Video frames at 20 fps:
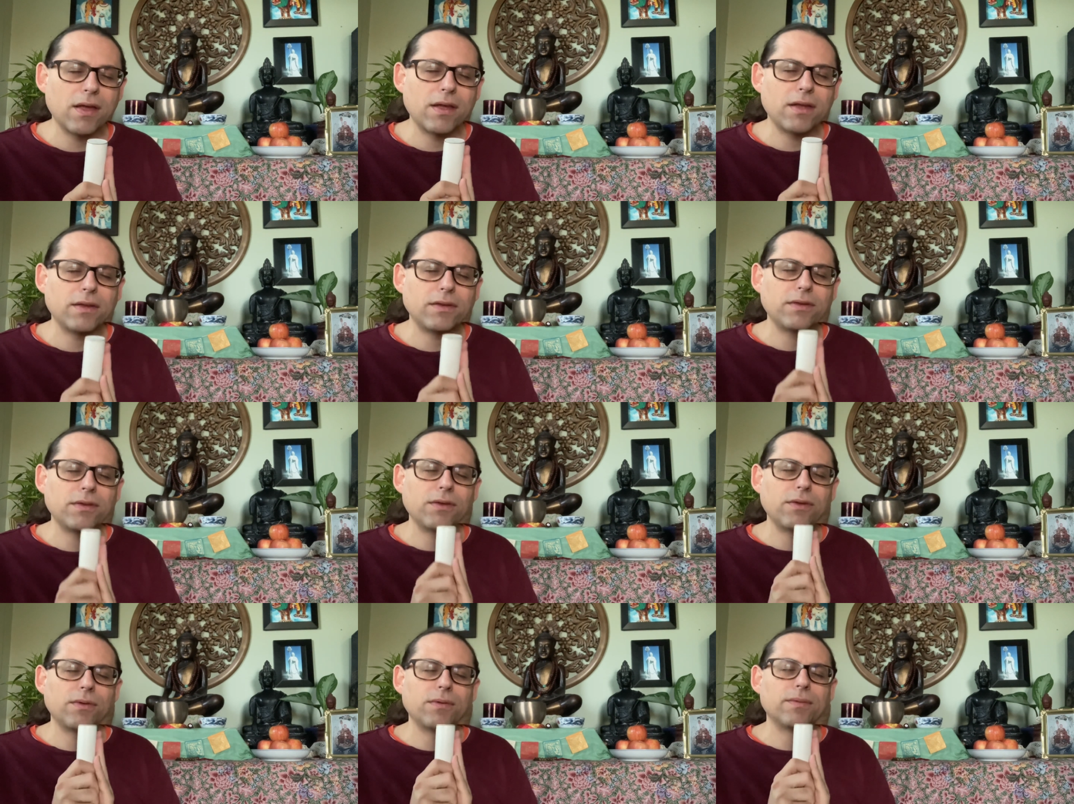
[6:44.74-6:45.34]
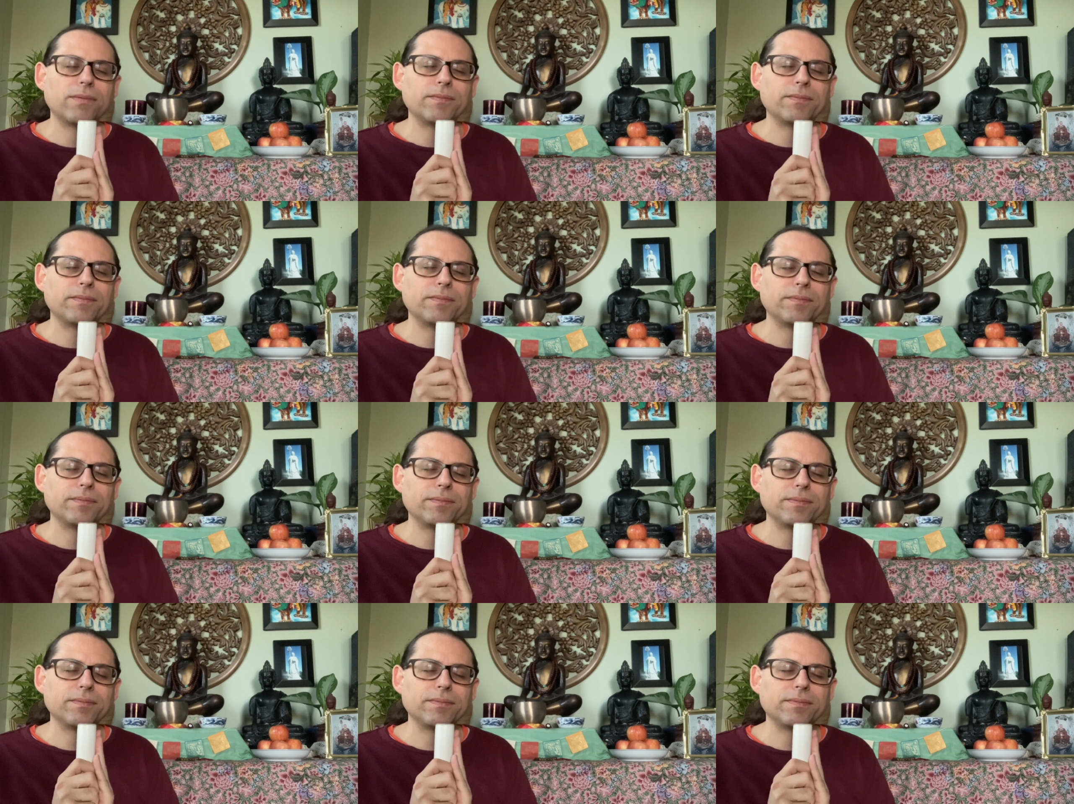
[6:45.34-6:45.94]

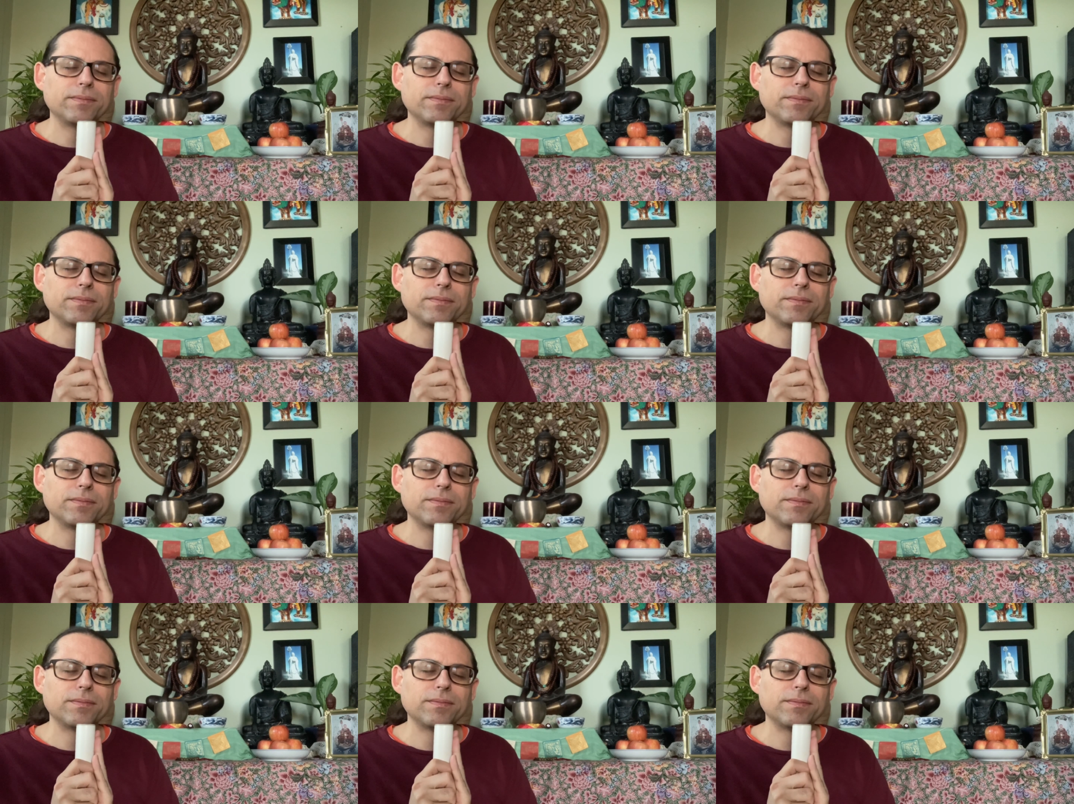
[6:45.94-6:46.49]
No one is speaking in this clip.